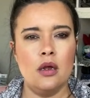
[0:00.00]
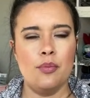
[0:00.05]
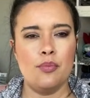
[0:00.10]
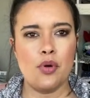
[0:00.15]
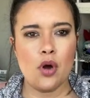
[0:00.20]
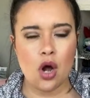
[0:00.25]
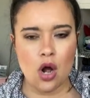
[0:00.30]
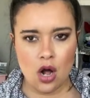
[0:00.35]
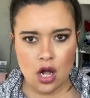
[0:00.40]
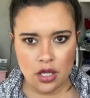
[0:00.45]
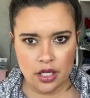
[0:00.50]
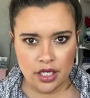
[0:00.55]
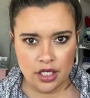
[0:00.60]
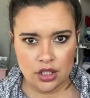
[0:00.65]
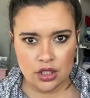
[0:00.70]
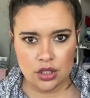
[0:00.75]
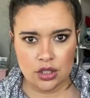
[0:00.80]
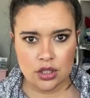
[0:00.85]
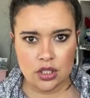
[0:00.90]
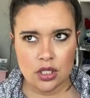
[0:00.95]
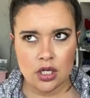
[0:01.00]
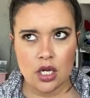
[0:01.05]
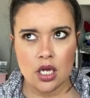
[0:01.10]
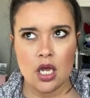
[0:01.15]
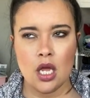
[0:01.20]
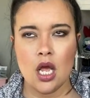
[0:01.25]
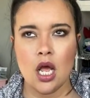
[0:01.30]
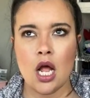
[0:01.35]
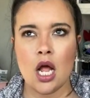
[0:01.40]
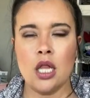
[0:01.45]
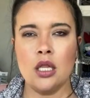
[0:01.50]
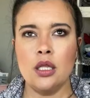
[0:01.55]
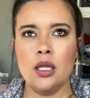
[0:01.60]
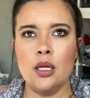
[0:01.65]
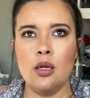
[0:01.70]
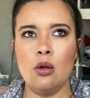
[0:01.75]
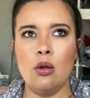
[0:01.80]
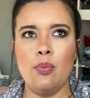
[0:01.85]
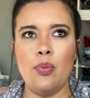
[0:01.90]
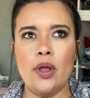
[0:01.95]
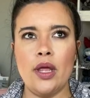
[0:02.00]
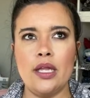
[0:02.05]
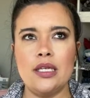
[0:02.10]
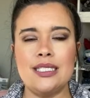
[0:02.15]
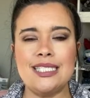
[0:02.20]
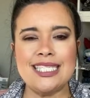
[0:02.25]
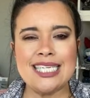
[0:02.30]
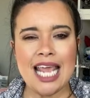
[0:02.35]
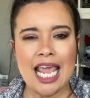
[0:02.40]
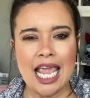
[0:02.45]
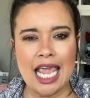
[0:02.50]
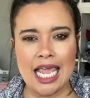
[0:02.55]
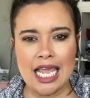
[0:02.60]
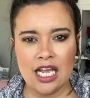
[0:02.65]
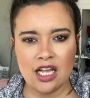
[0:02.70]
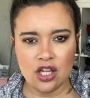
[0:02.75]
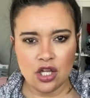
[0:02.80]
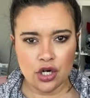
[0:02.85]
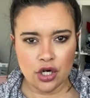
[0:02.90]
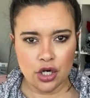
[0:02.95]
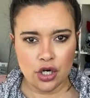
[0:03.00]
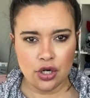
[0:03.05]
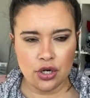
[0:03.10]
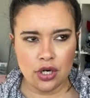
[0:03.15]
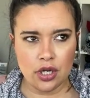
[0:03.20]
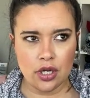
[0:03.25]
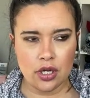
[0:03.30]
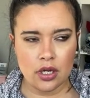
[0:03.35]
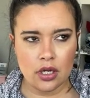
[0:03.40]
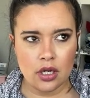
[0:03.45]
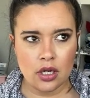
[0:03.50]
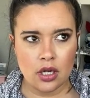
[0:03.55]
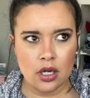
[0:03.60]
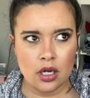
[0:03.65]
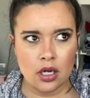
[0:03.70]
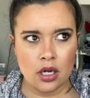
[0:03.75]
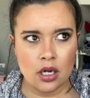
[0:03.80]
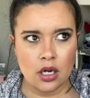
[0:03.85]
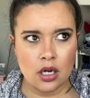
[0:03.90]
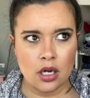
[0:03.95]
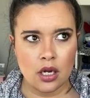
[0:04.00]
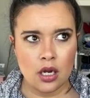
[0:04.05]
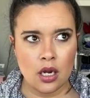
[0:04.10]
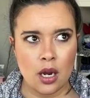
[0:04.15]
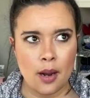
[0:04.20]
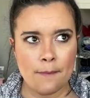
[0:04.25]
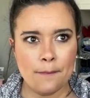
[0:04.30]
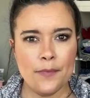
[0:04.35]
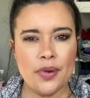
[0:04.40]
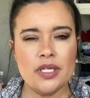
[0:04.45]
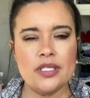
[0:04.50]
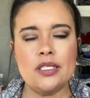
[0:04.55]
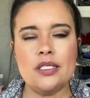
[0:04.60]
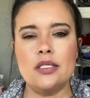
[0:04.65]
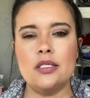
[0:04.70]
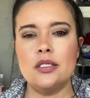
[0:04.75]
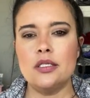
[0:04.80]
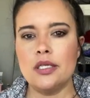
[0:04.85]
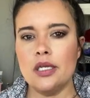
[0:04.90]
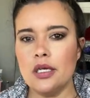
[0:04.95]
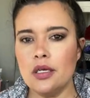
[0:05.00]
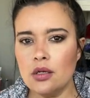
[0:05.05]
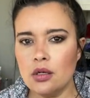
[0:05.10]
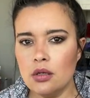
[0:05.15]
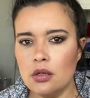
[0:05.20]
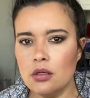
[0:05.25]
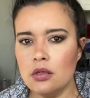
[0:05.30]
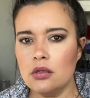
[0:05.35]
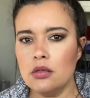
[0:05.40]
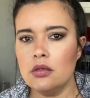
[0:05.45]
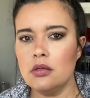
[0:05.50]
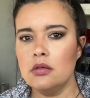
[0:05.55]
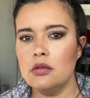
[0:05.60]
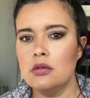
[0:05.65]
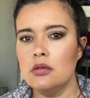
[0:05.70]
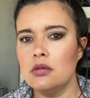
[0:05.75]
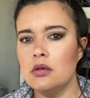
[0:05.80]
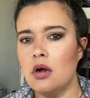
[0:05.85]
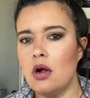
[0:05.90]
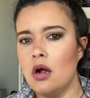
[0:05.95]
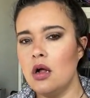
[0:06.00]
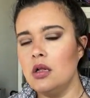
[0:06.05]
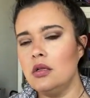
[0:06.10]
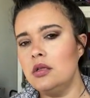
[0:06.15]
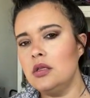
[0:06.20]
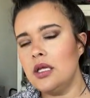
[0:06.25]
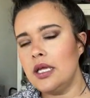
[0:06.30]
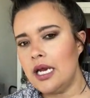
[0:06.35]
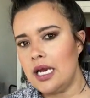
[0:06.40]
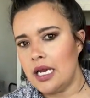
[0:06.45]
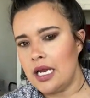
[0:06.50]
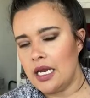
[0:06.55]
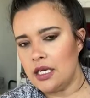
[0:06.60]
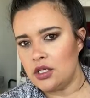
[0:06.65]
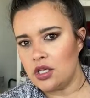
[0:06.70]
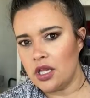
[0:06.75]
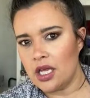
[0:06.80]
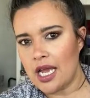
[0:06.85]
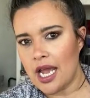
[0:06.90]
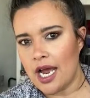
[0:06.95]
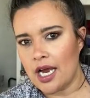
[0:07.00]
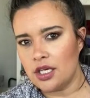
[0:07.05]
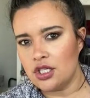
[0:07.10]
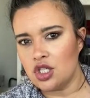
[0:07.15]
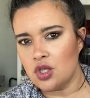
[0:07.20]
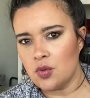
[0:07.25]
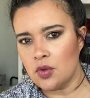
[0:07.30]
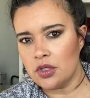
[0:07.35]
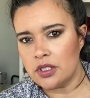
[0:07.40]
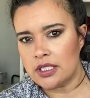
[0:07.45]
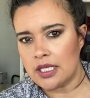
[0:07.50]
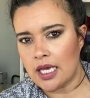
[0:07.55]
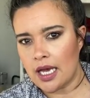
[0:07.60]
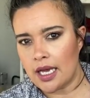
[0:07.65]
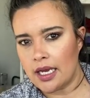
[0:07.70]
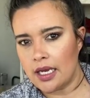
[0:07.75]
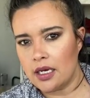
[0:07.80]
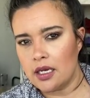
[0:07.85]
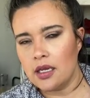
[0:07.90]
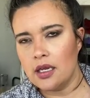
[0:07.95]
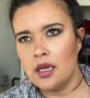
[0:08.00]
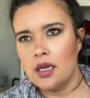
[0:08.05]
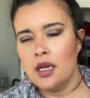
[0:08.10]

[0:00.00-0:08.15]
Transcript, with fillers: polished, a little bit tailored, but still leaning to the casual side.